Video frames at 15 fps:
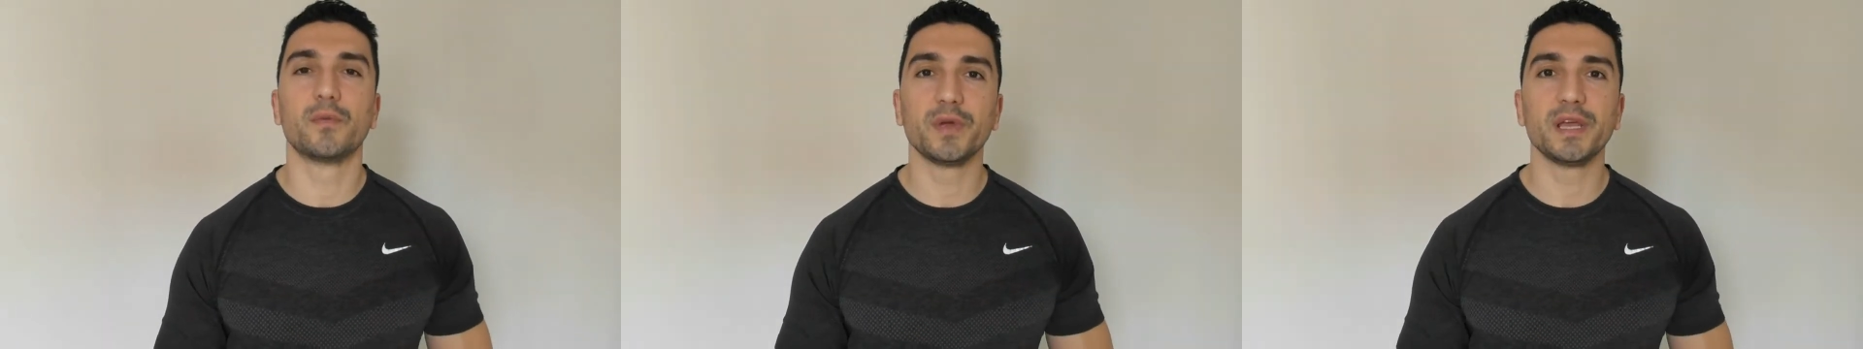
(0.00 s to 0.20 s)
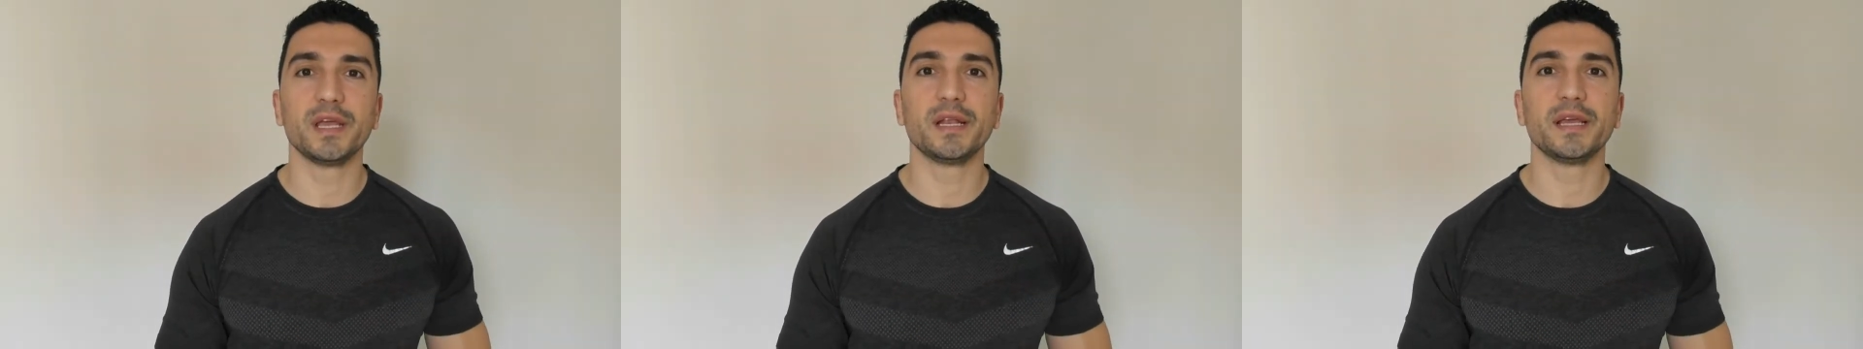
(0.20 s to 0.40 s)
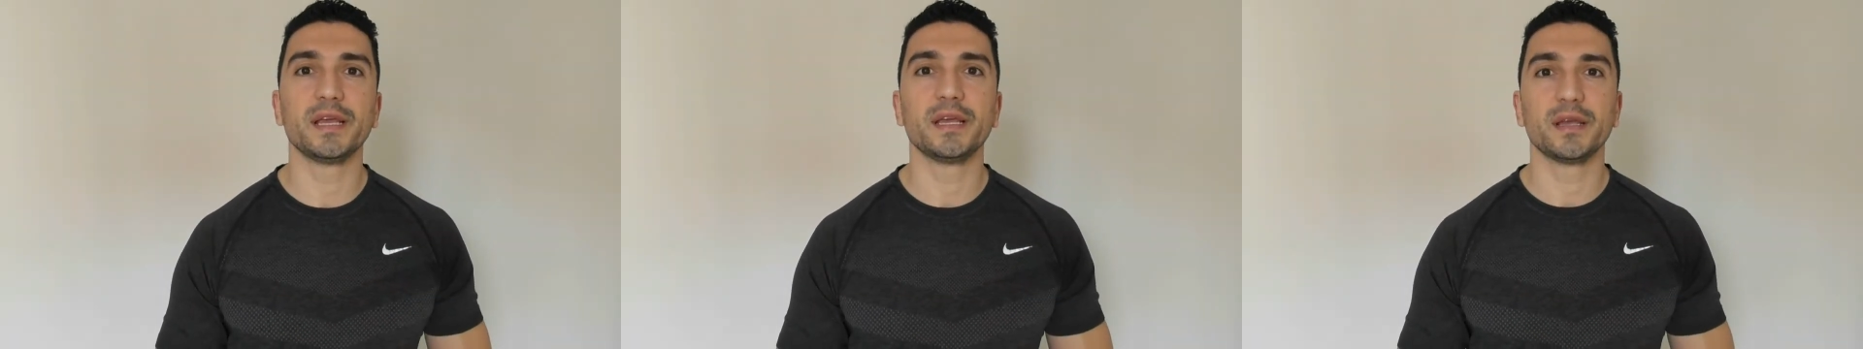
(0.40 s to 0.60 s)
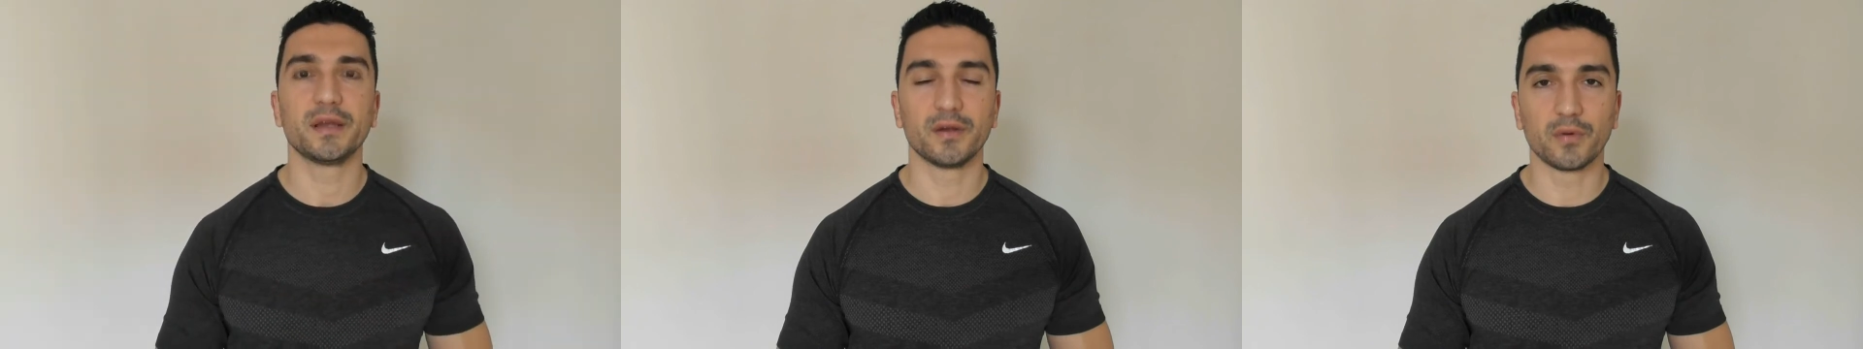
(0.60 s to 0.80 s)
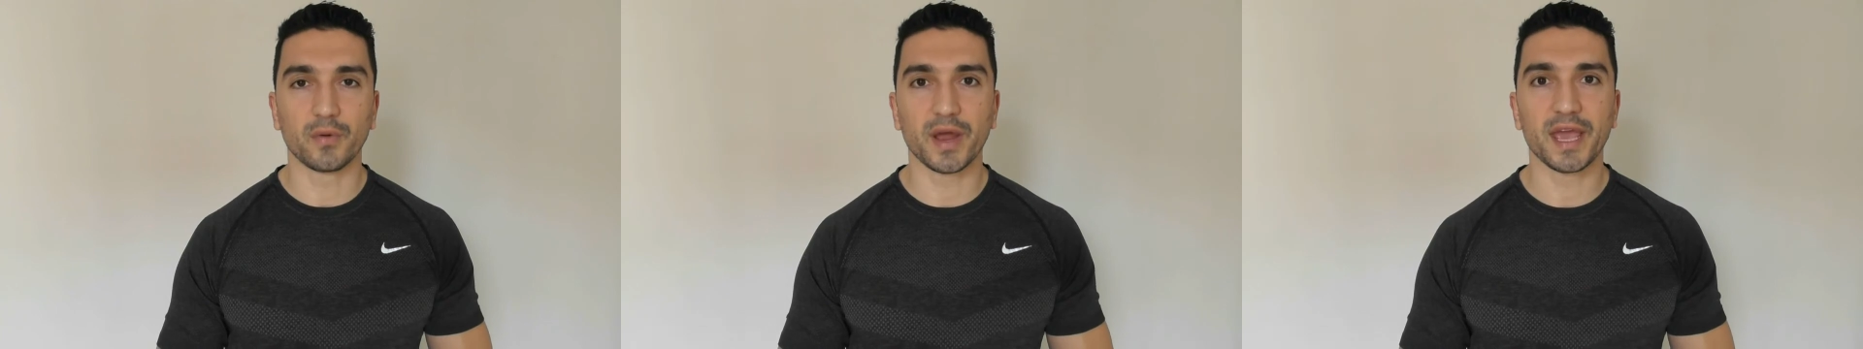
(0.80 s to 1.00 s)

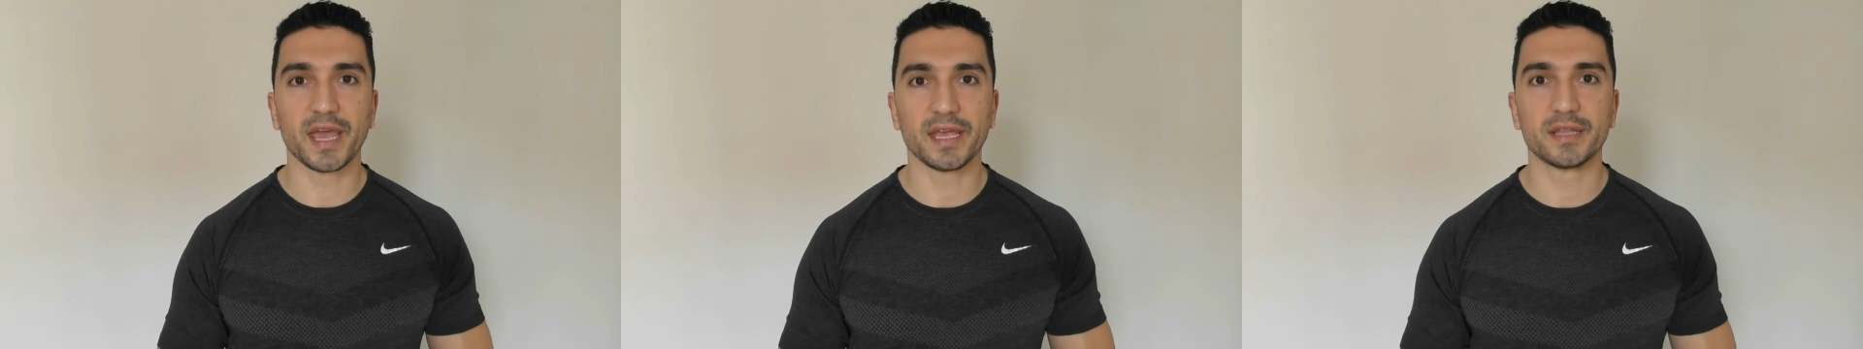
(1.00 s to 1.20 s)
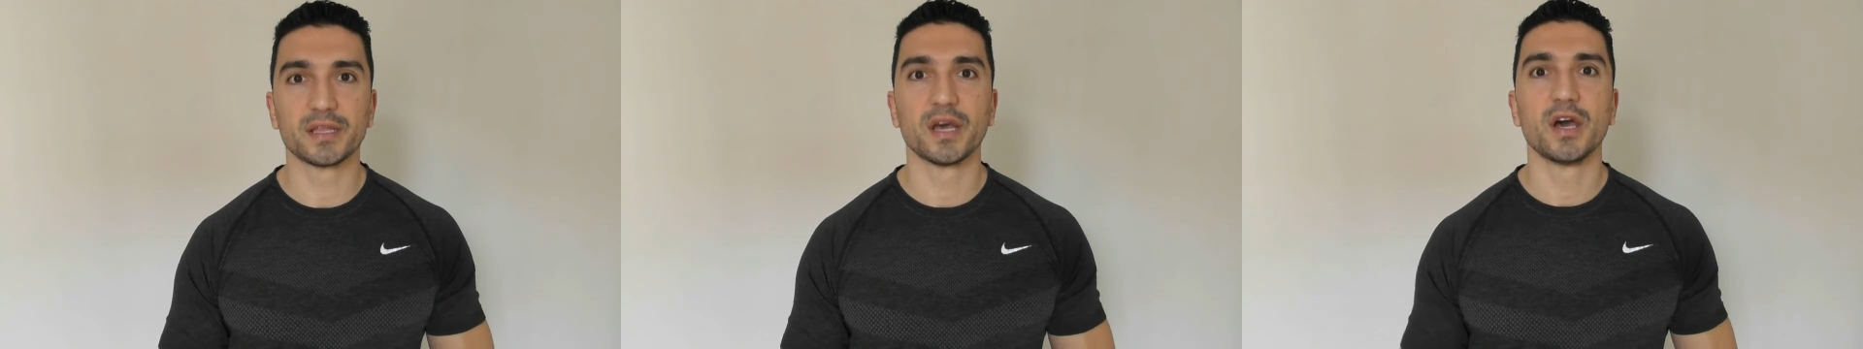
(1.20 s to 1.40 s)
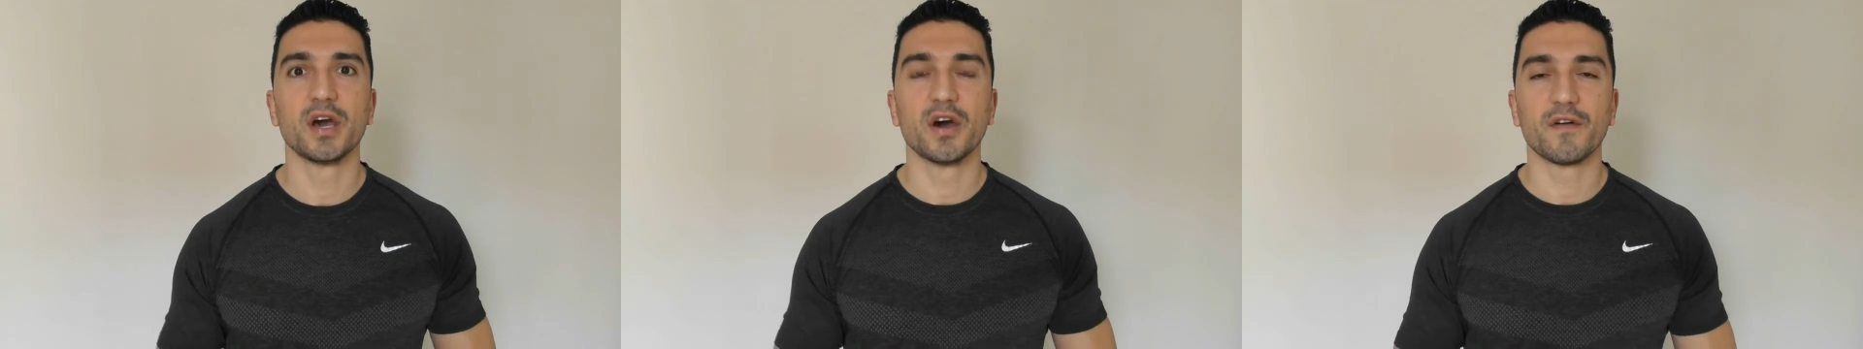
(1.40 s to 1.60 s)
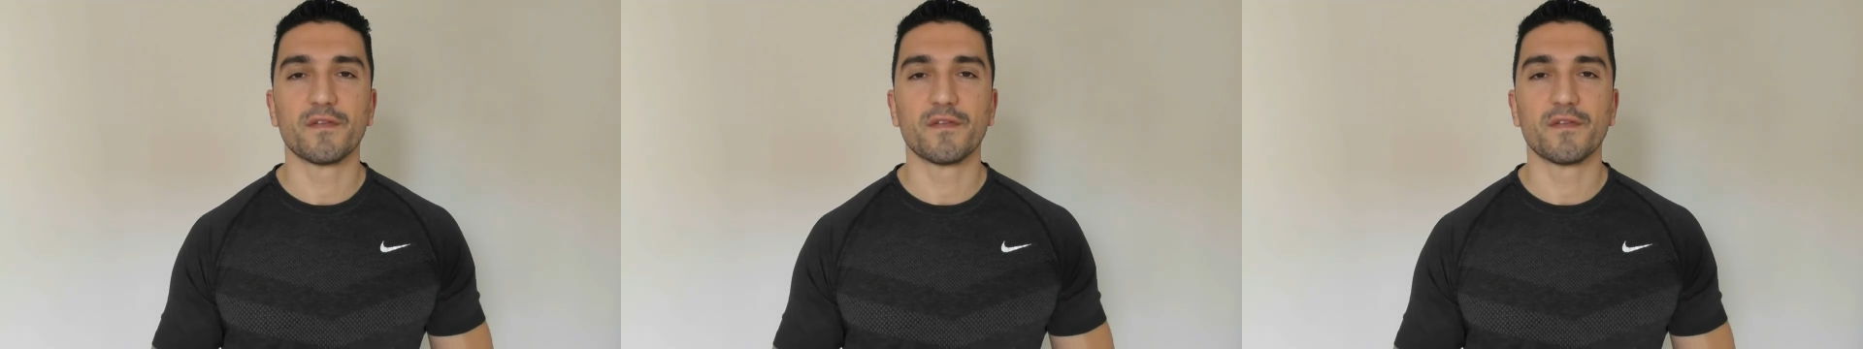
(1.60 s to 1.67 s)
really great